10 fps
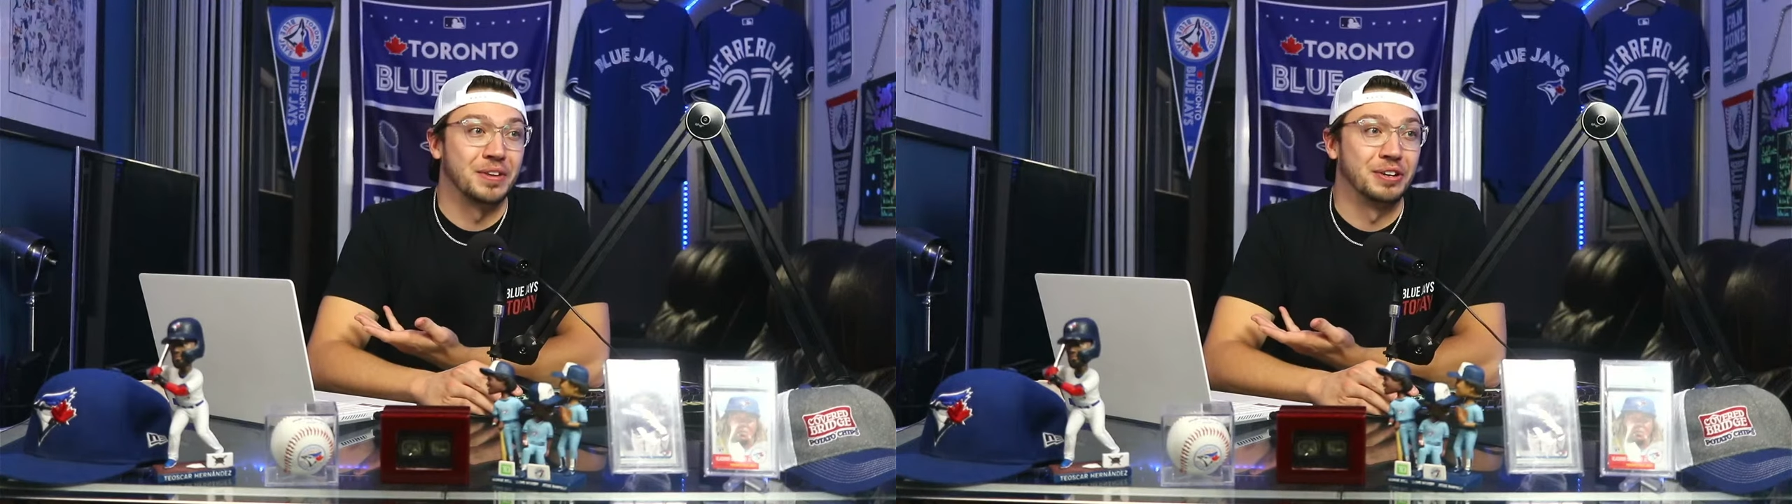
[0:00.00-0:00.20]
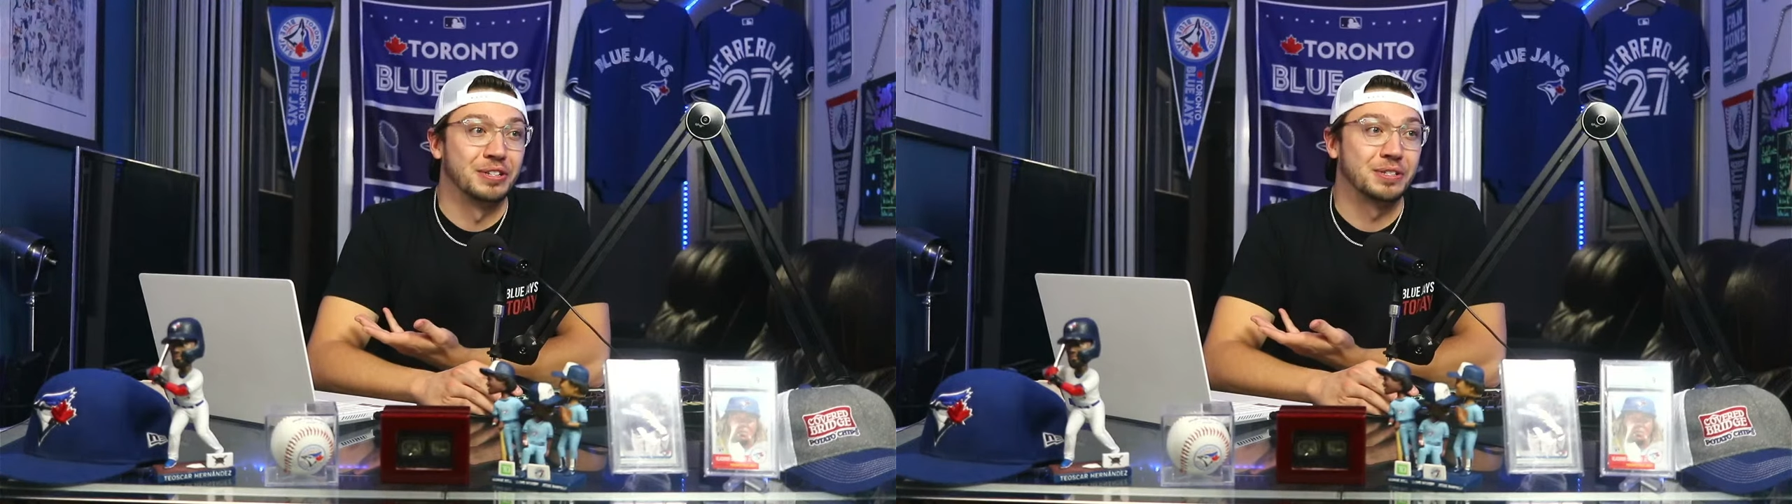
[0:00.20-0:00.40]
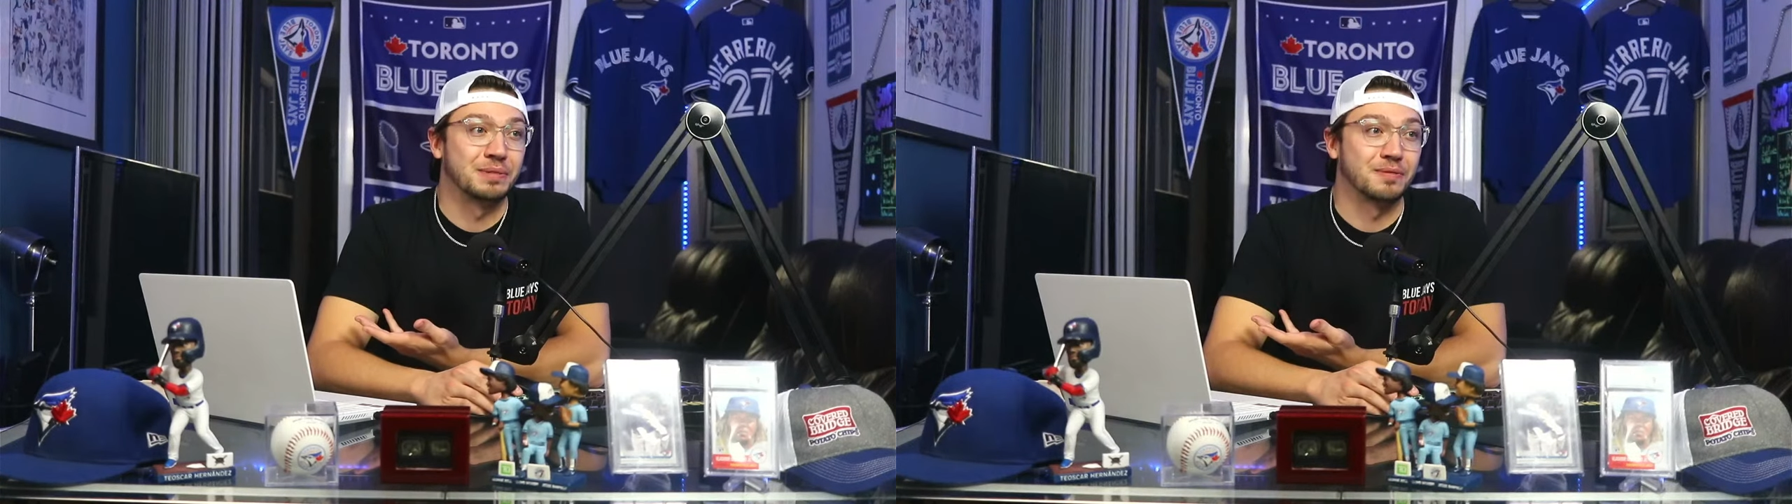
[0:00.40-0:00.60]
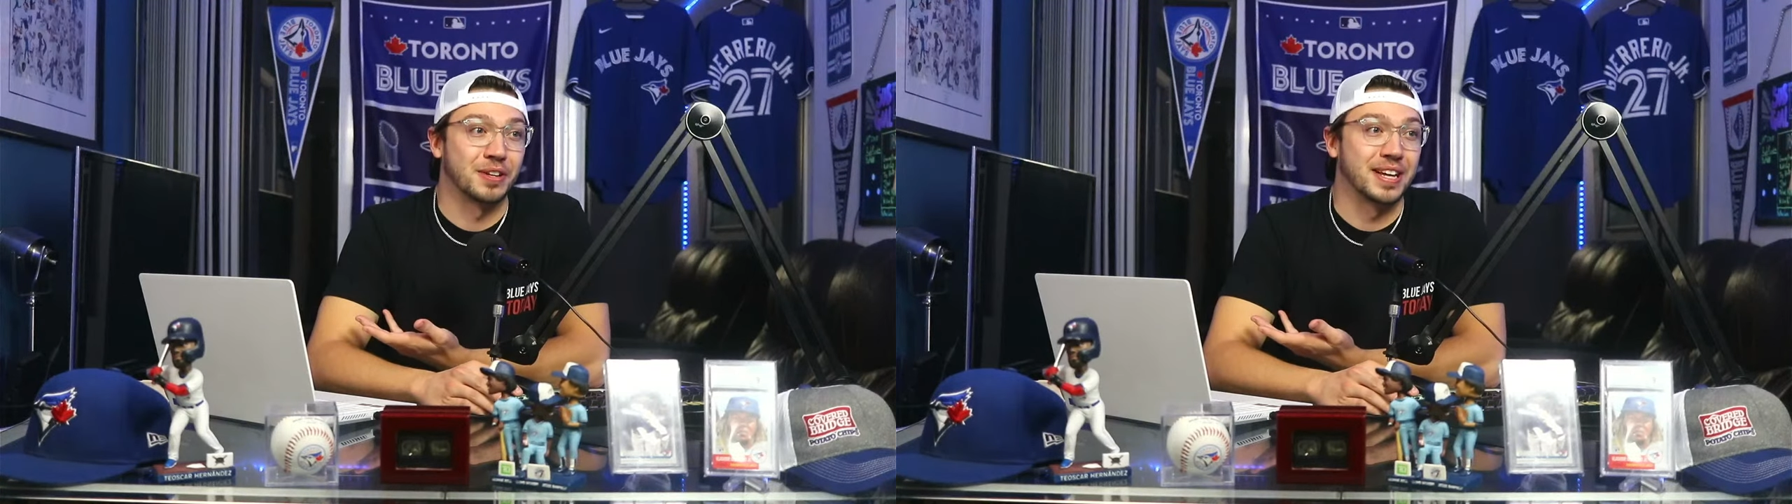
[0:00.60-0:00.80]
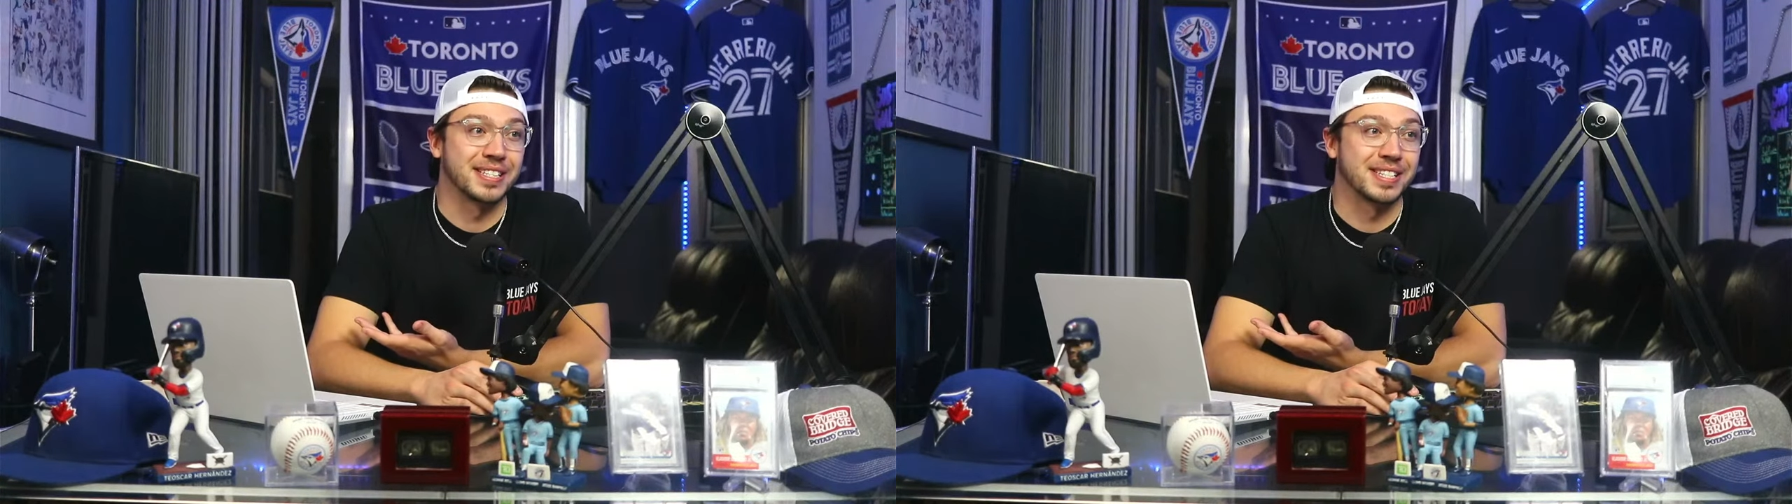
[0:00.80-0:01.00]
in the news
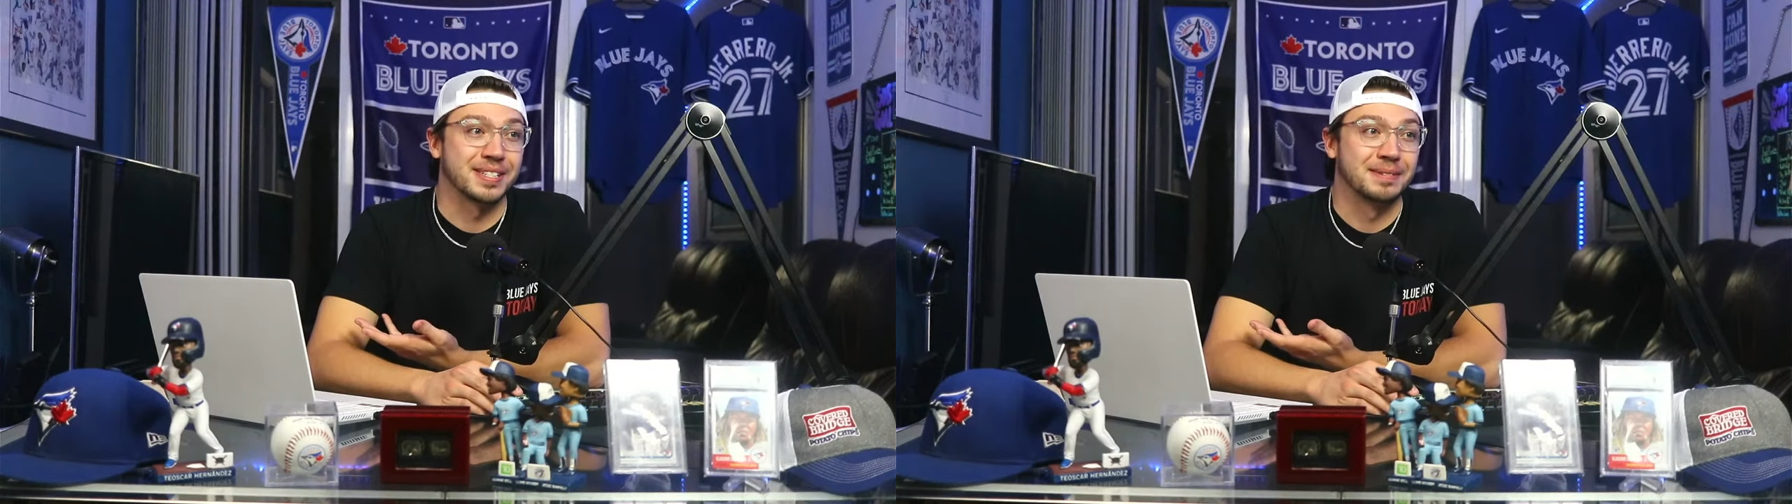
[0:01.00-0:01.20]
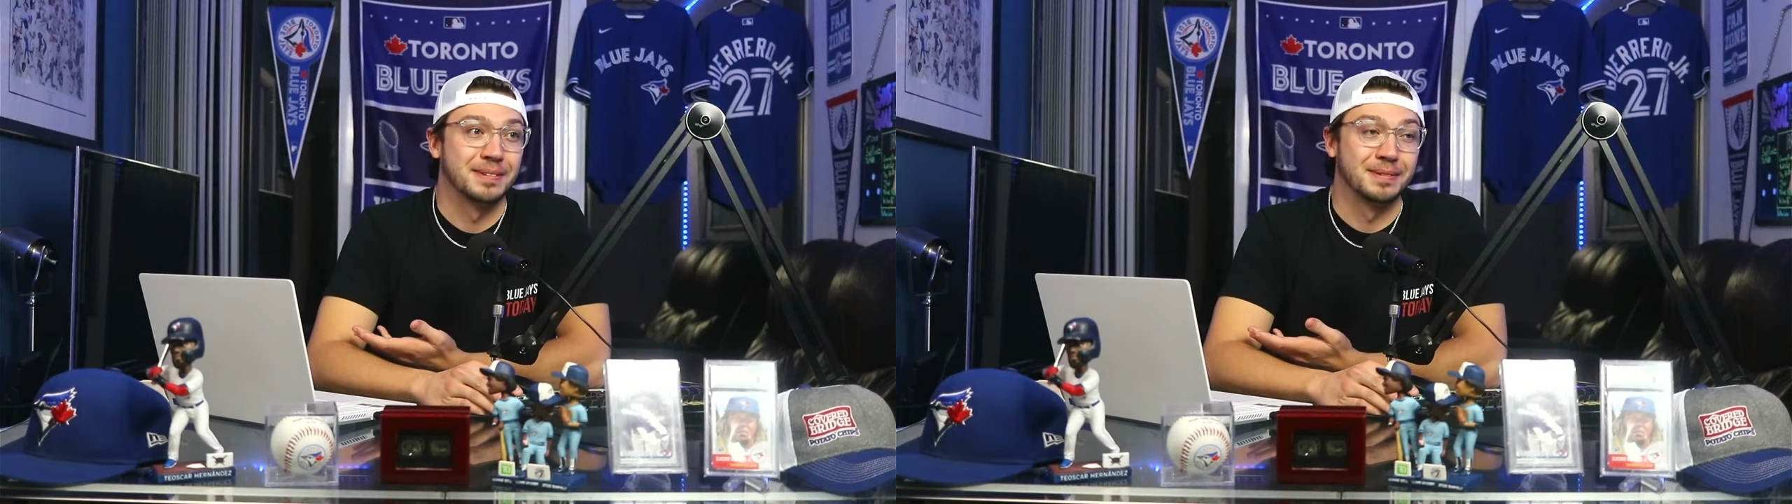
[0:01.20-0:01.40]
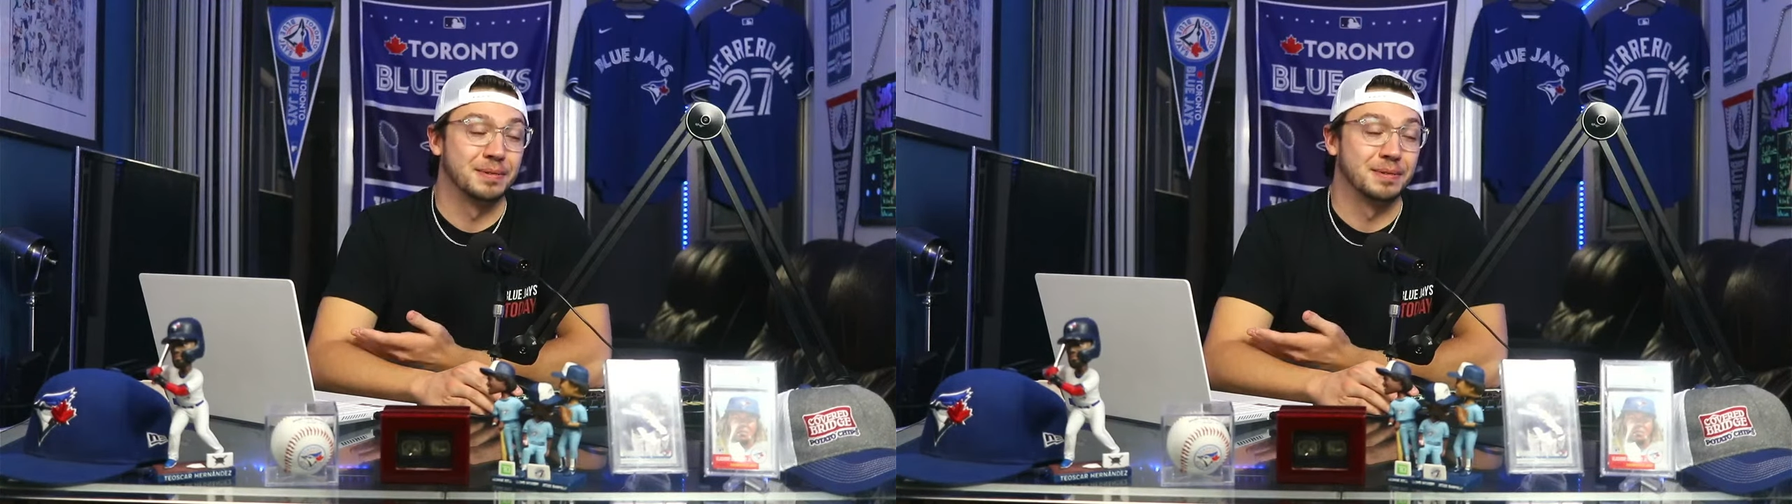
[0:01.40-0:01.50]
for this.